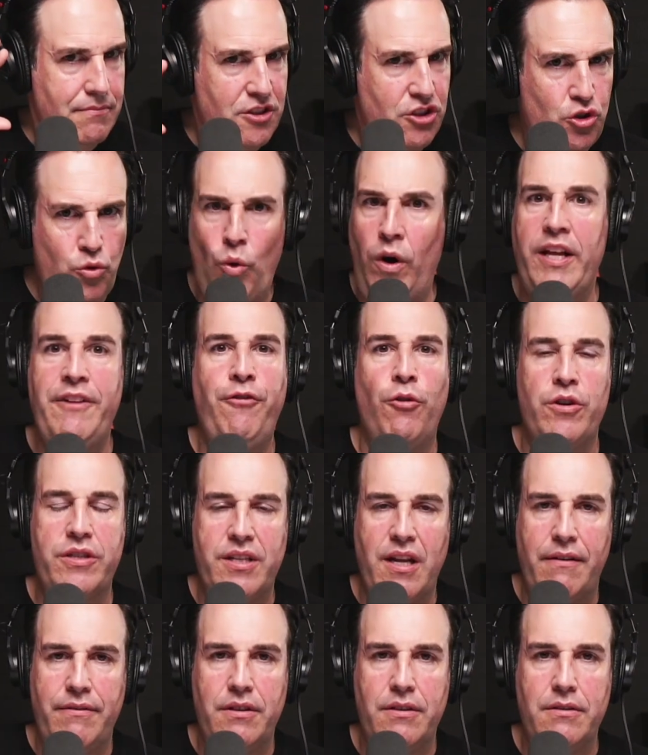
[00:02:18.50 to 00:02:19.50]

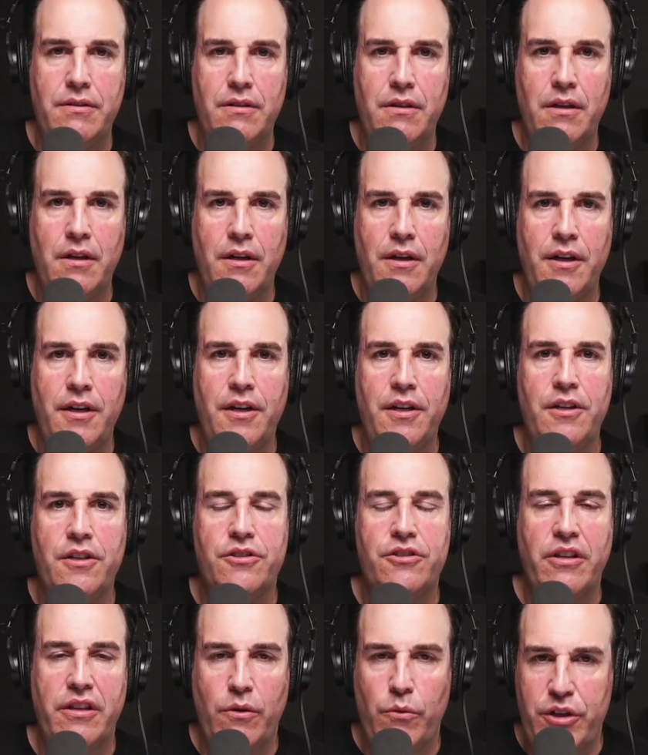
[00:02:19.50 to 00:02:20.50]
24/7,
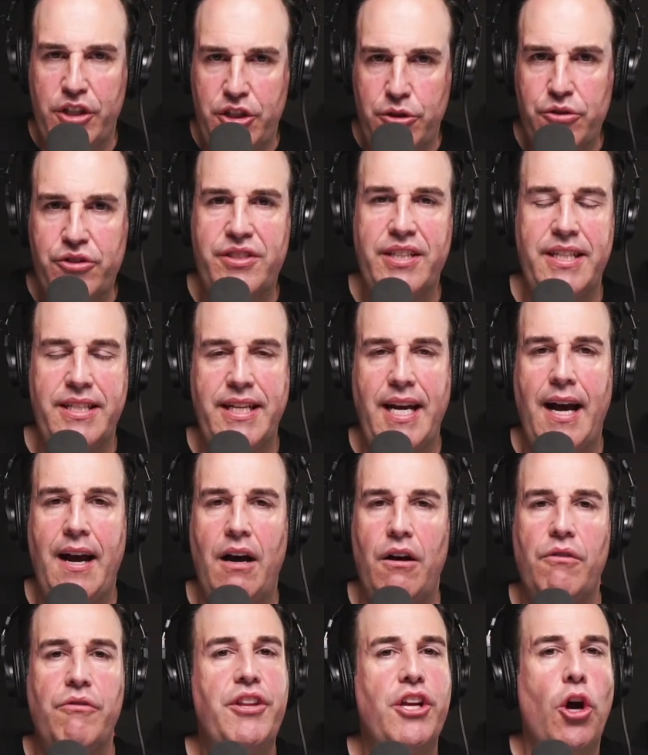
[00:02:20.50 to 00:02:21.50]
so that when you sit
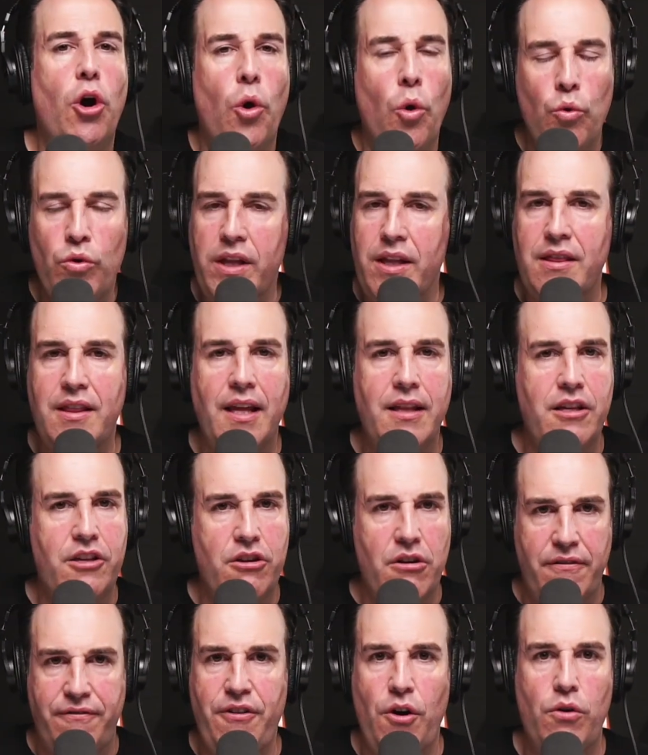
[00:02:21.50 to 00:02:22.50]
down, the only thing that
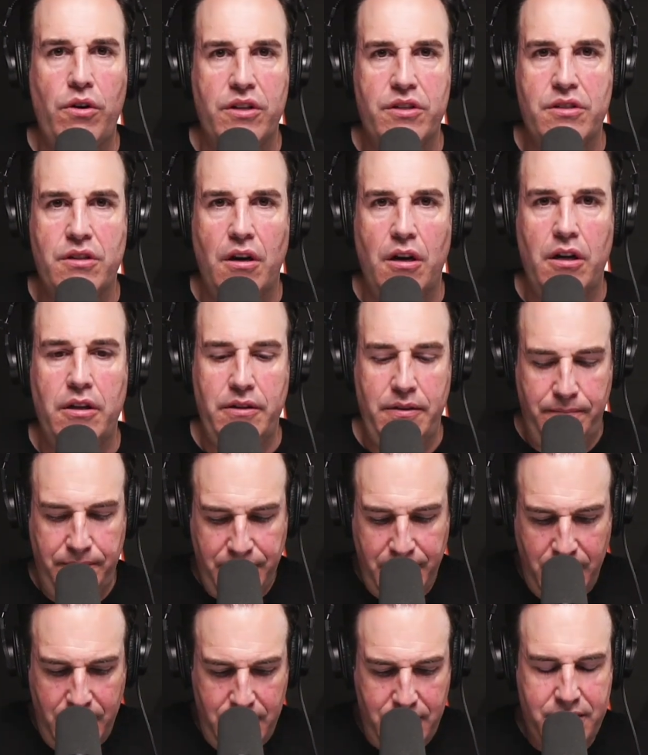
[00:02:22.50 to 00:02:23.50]
you're focused on
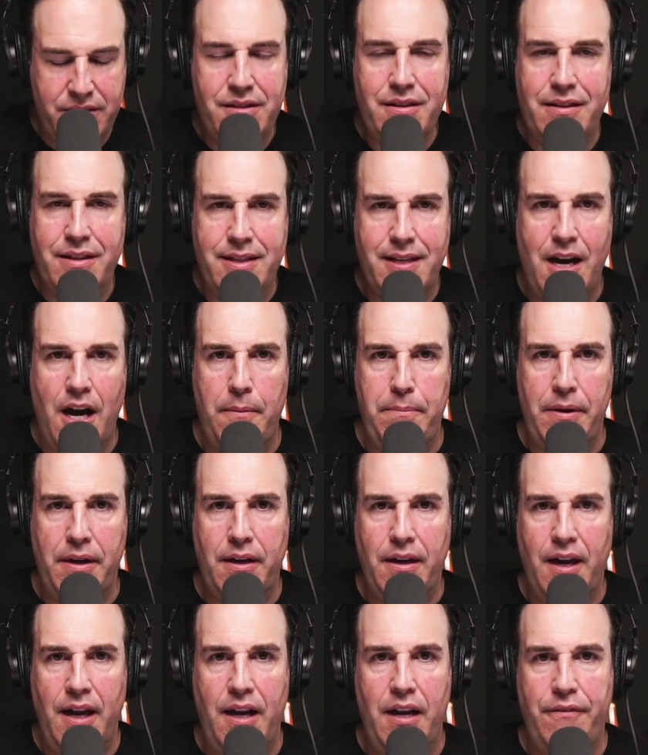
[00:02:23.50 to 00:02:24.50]
is the
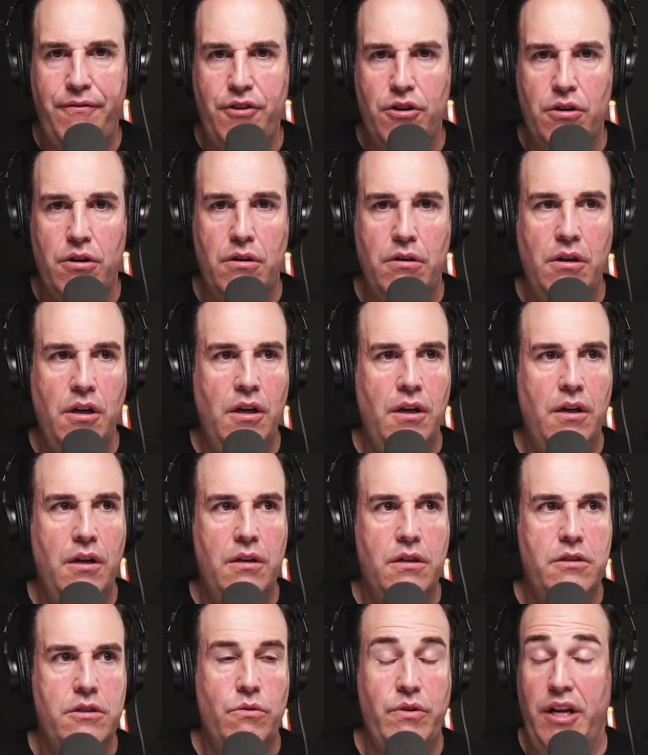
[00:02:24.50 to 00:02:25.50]
topic. And if you're
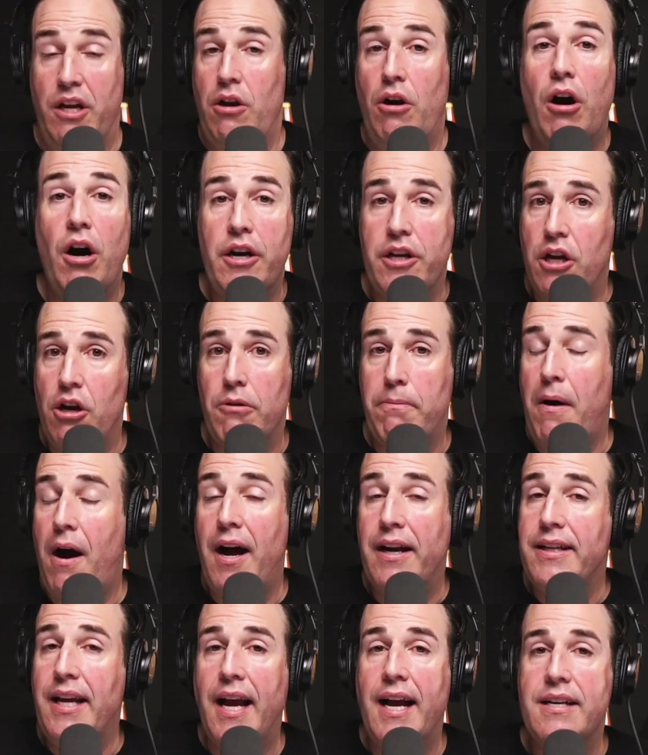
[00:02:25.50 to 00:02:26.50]
doing an audio
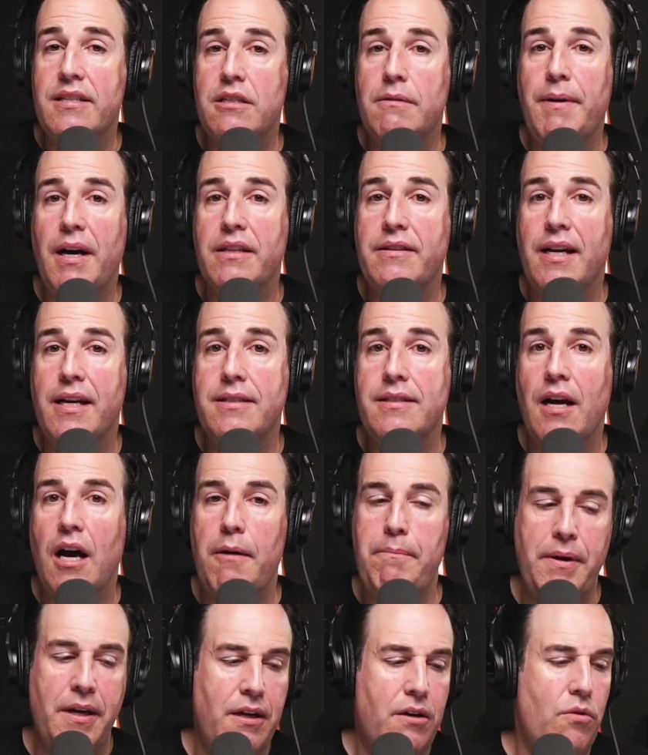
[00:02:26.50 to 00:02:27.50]
podcast about that
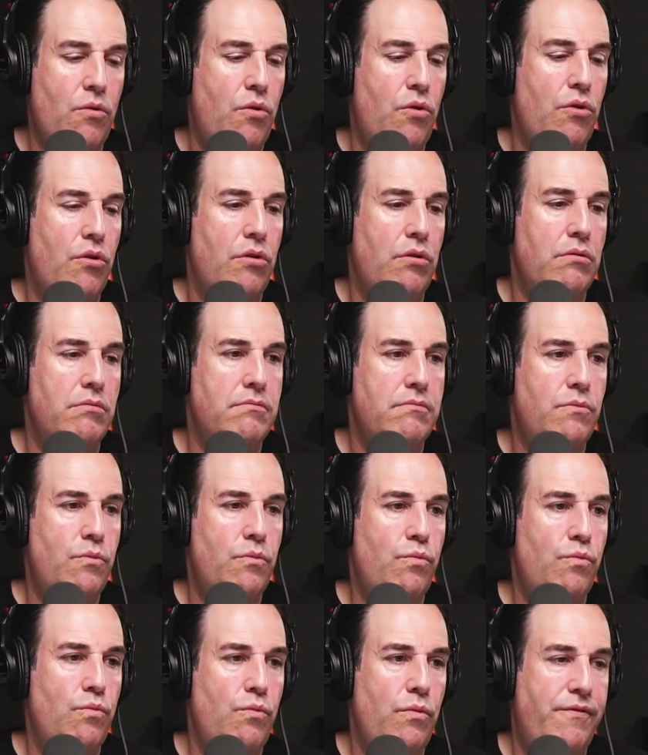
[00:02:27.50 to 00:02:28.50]
topic, or
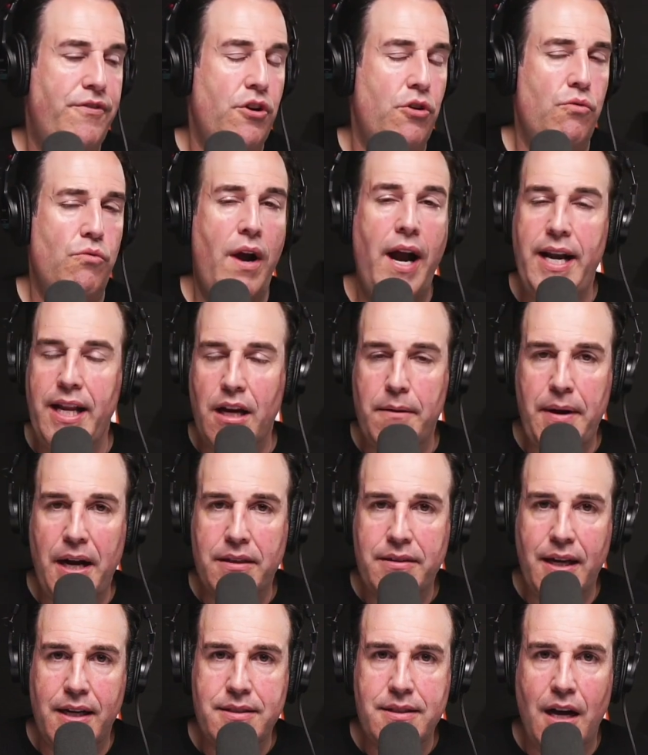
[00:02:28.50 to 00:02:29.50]
if you're writing
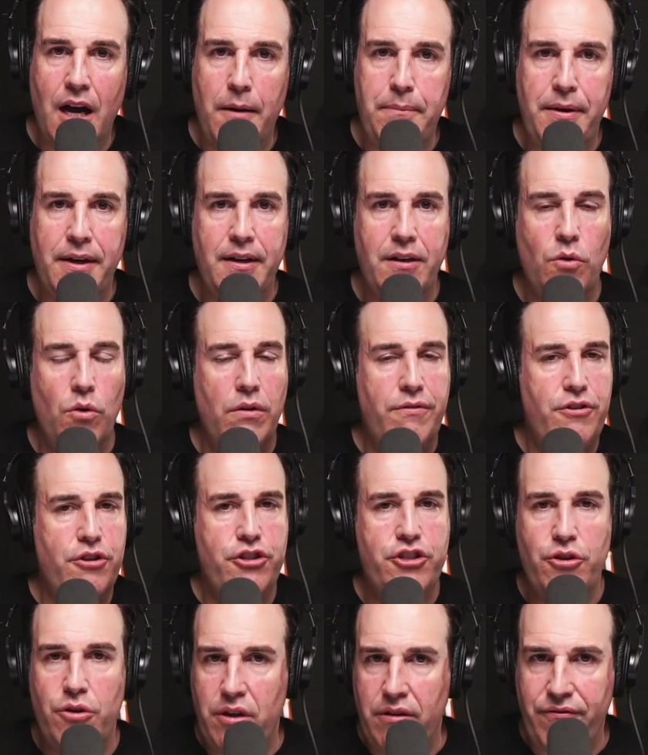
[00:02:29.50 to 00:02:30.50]
about that topic, or if you're
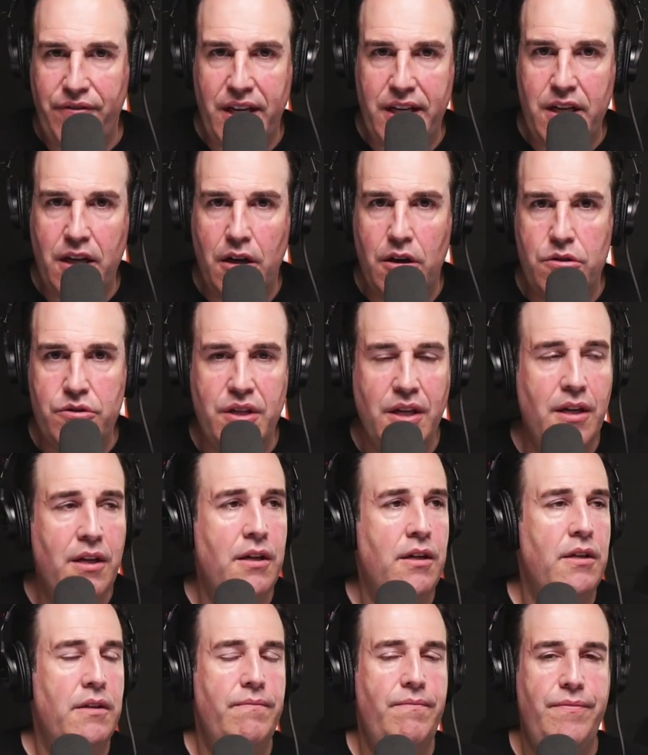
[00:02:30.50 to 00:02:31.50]
shooting videos,
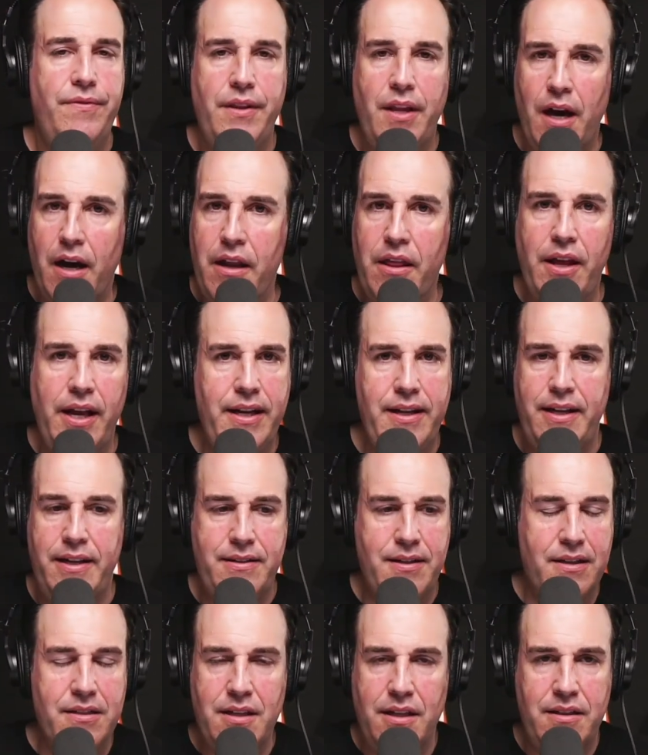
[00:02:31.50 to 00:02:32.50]
none of
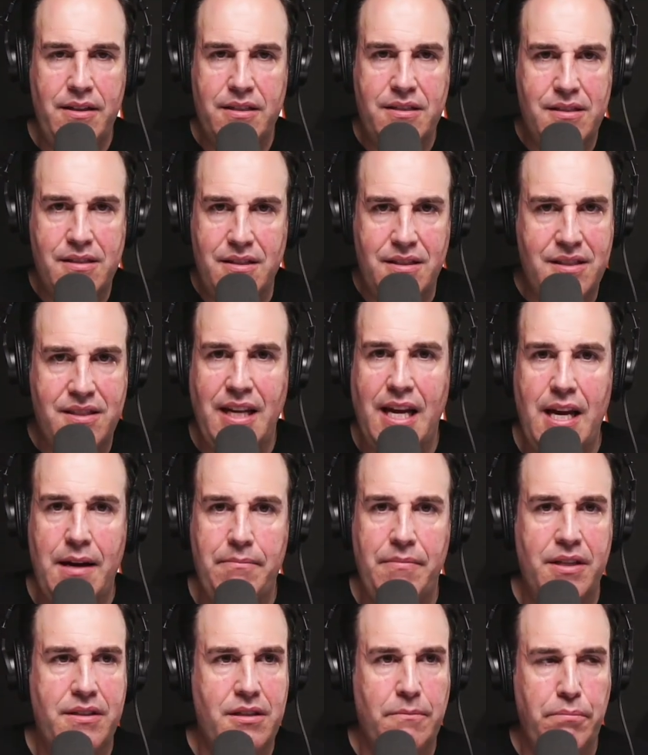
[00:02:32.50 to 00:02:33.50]
that, this is the
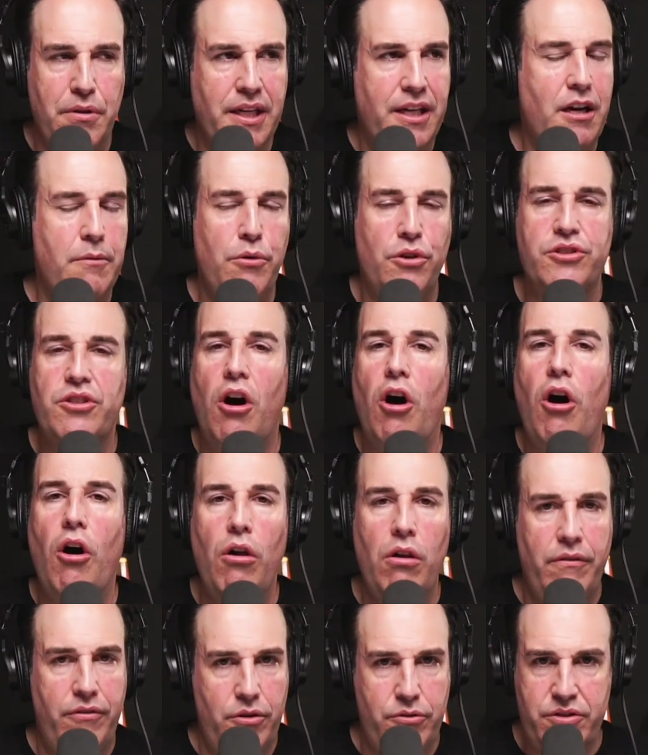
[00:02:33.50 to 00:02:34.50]
same. It's applicable to
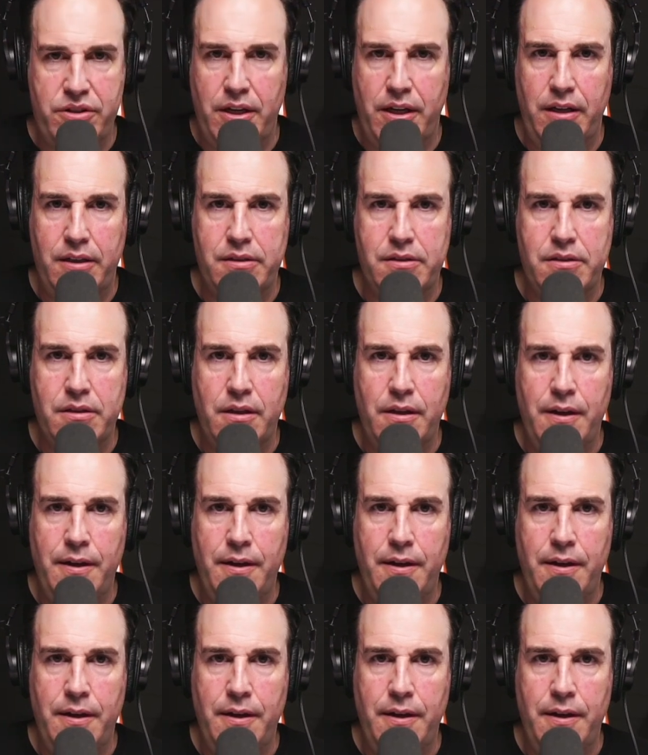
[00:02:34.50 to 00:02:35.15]
all of those things.